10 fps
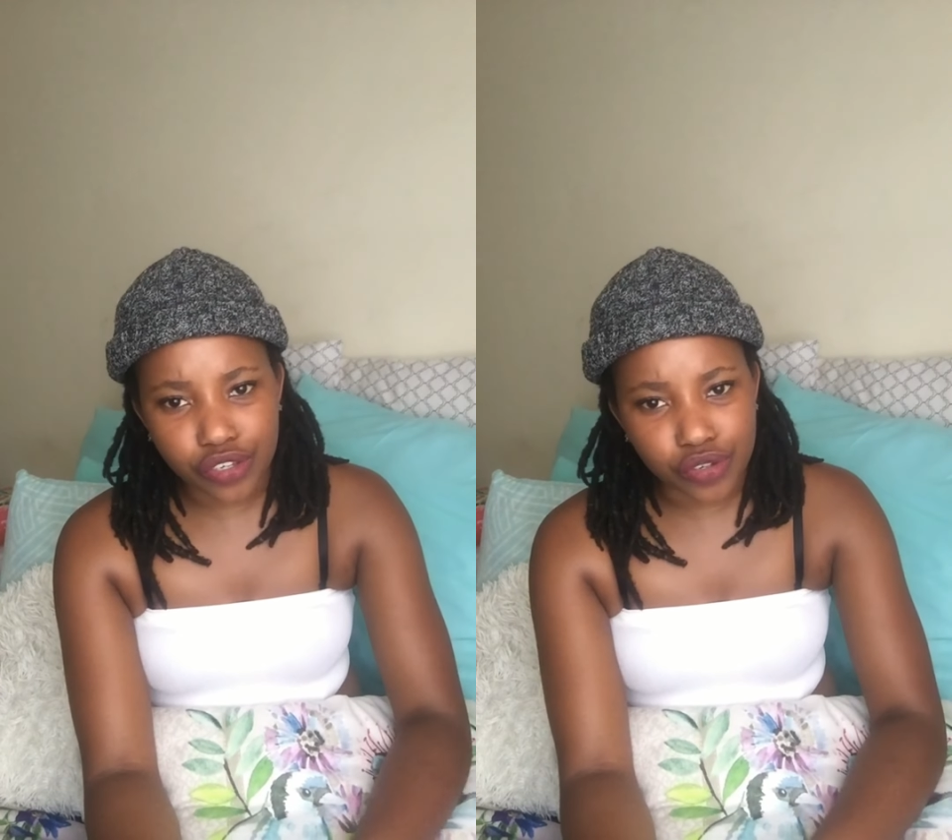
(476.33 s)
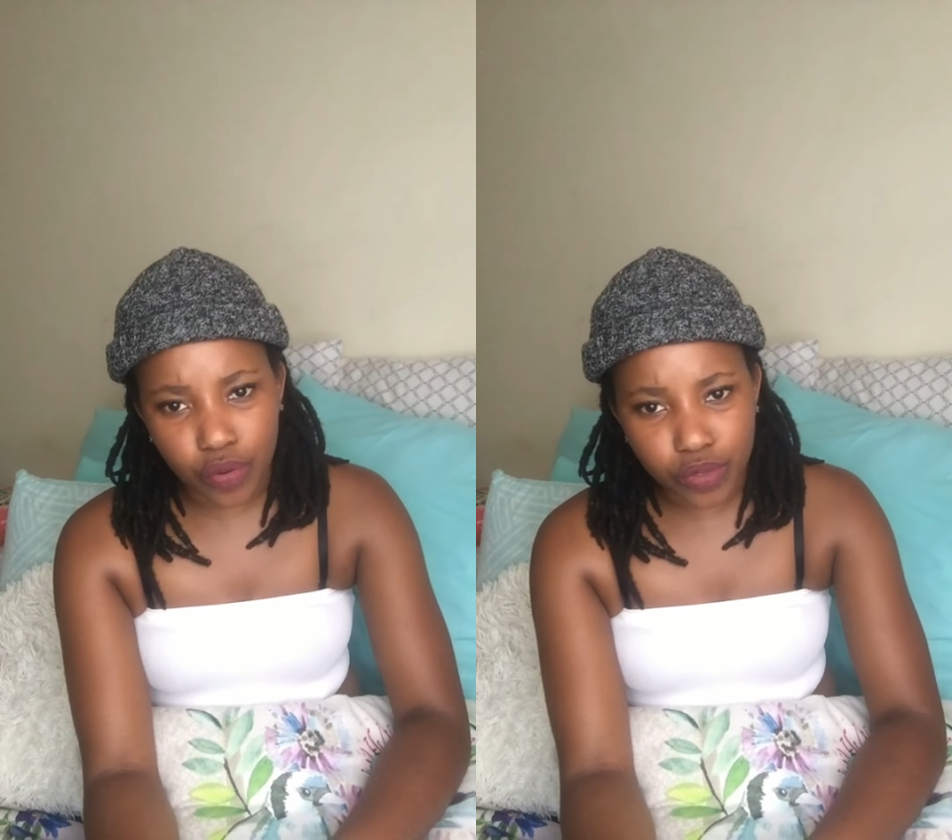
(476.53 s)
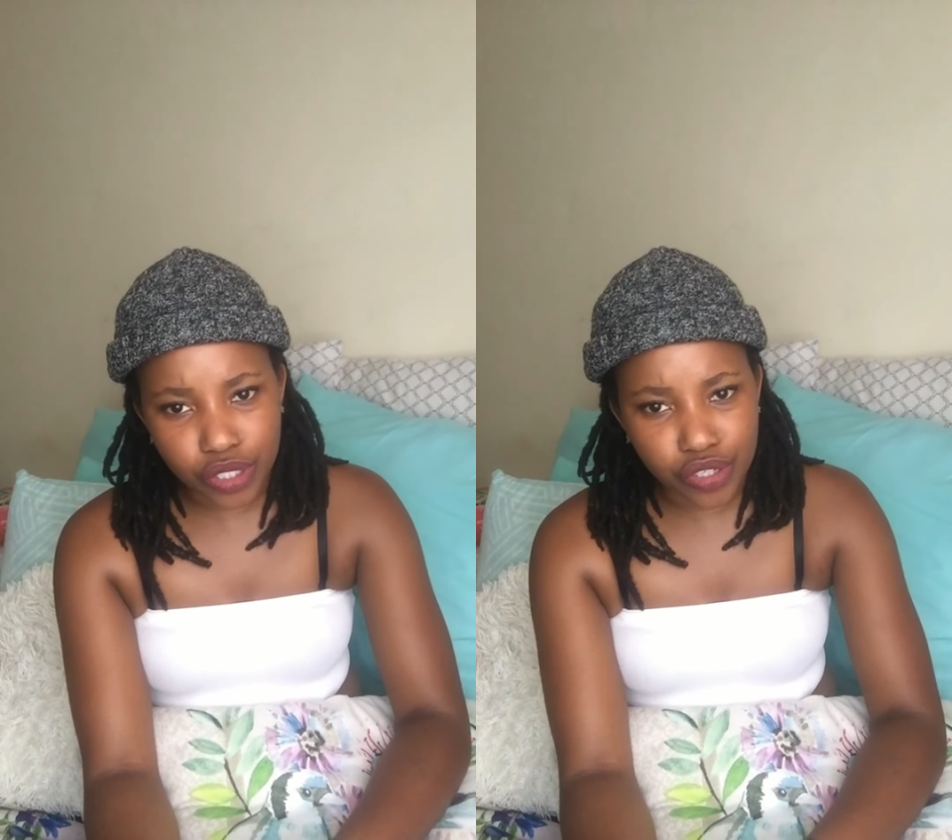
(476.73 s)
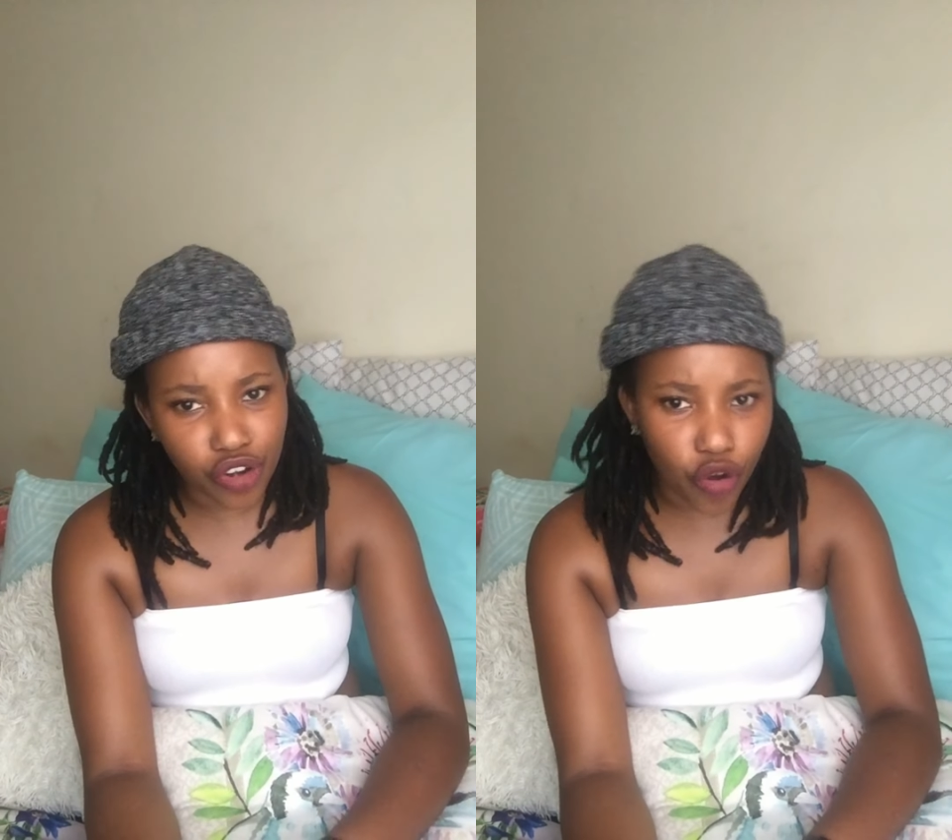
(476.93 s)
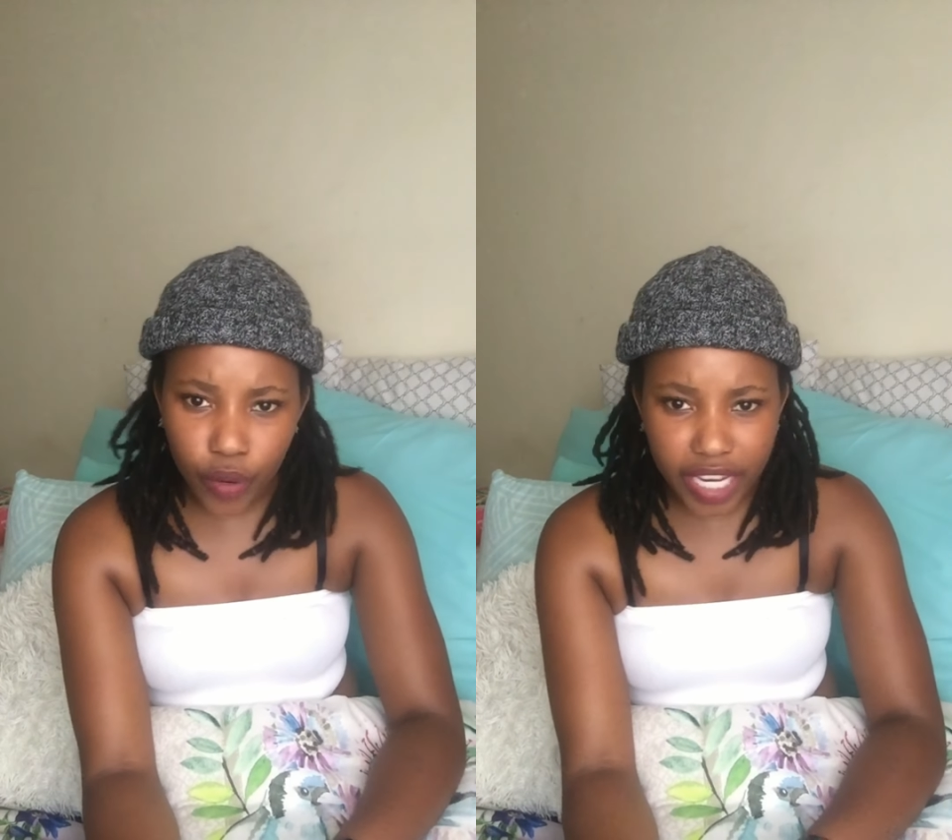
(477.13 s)
you don't
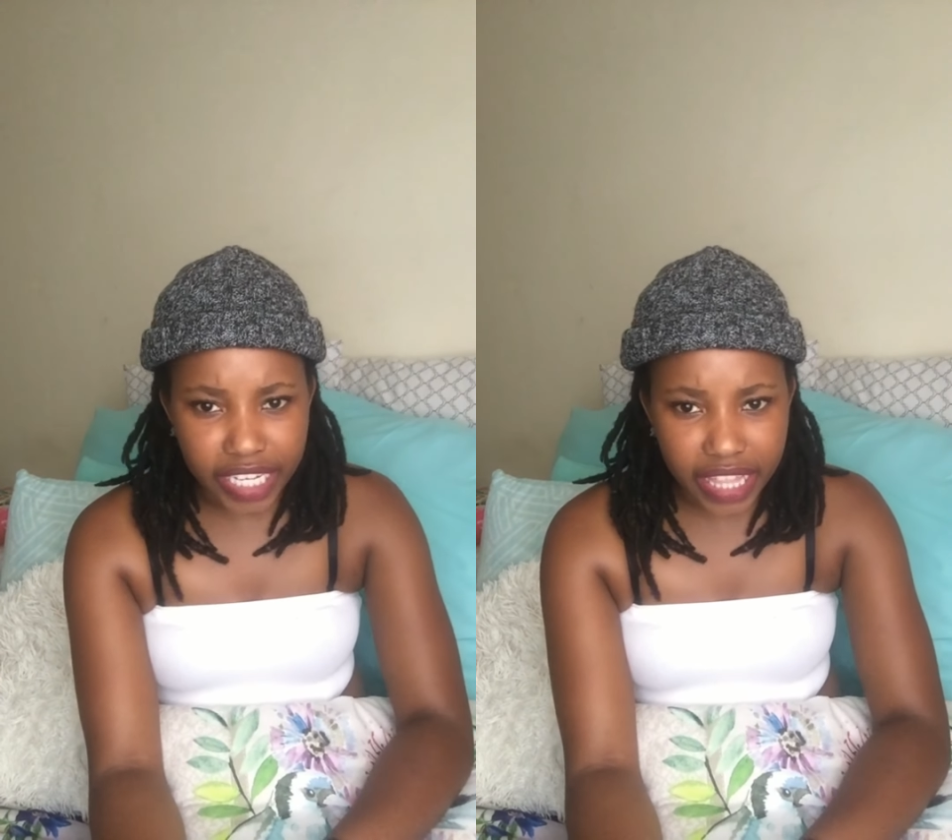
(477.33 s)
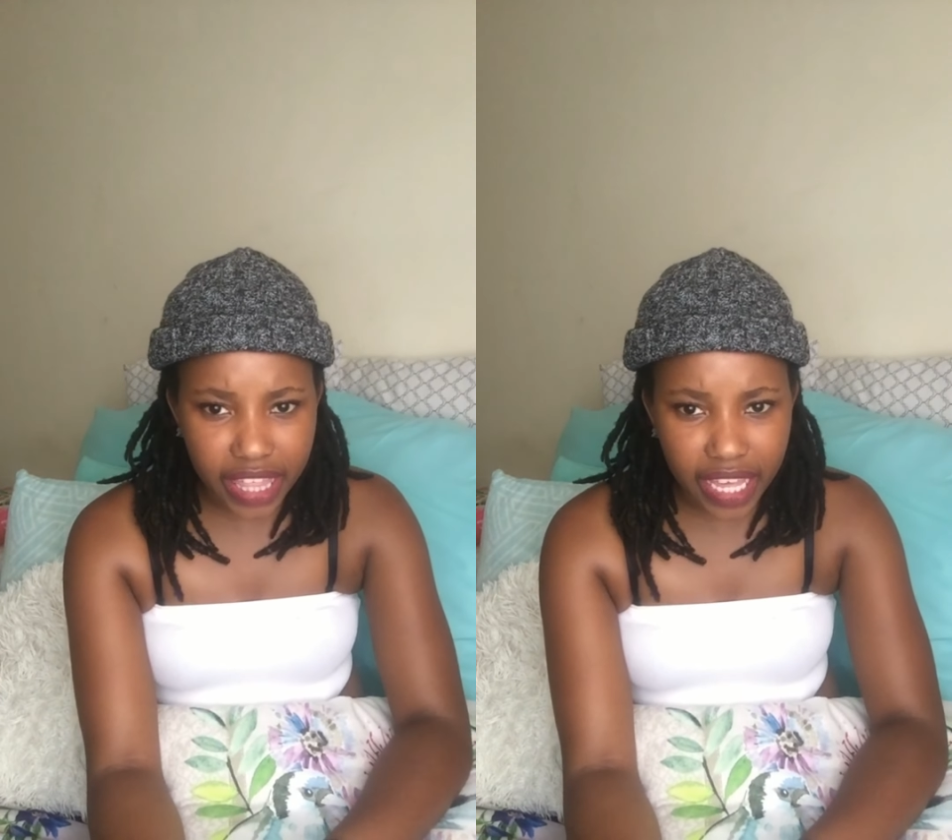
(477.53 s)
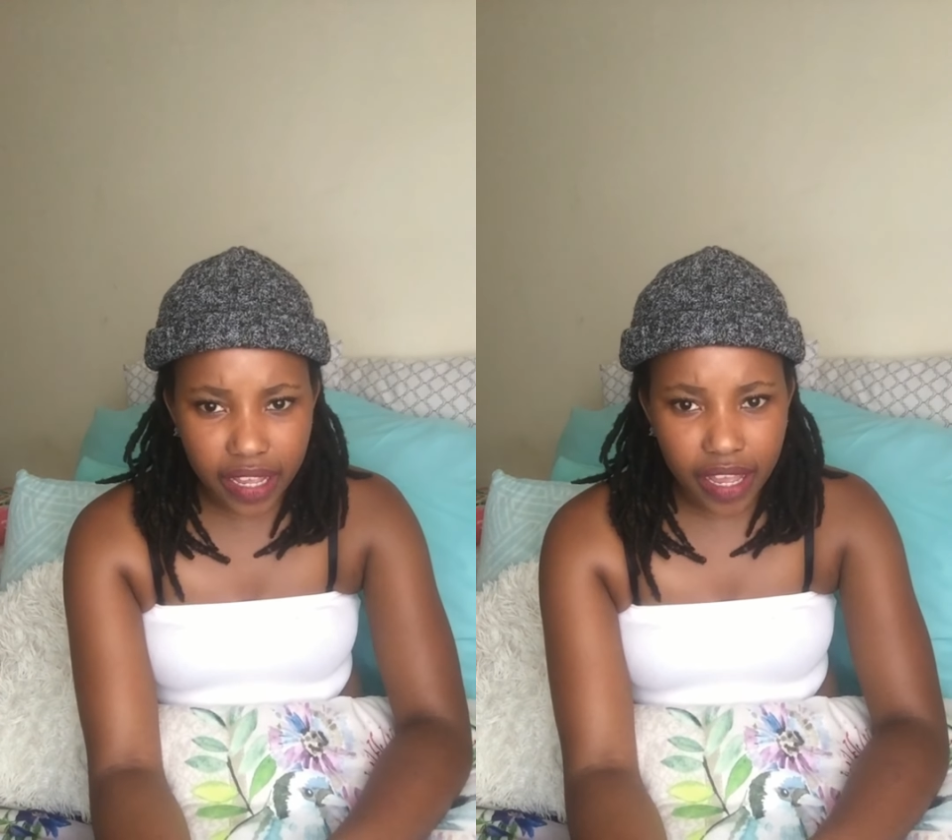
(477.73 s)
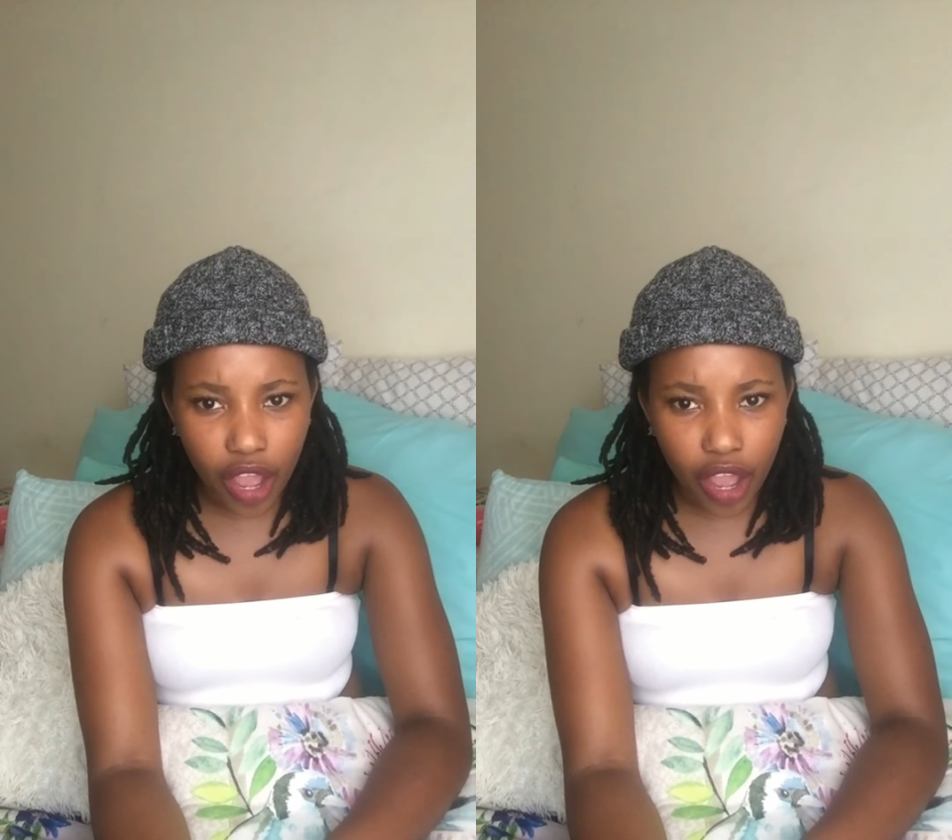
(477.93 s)
know anything,